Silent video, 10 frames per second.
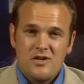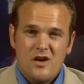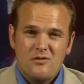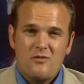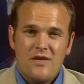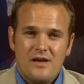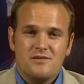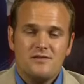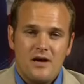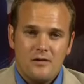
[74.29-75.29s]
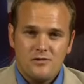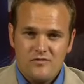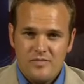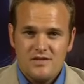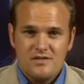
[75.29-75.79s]
$100,000
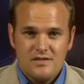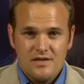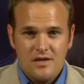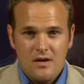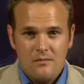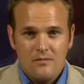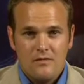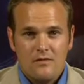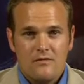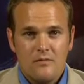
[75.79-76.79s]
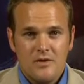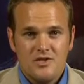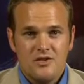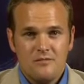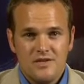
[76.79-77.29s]
of business income from
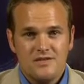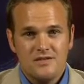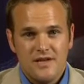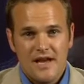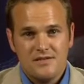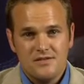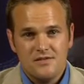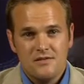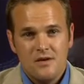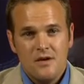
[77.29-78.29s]
Michigan business taxes.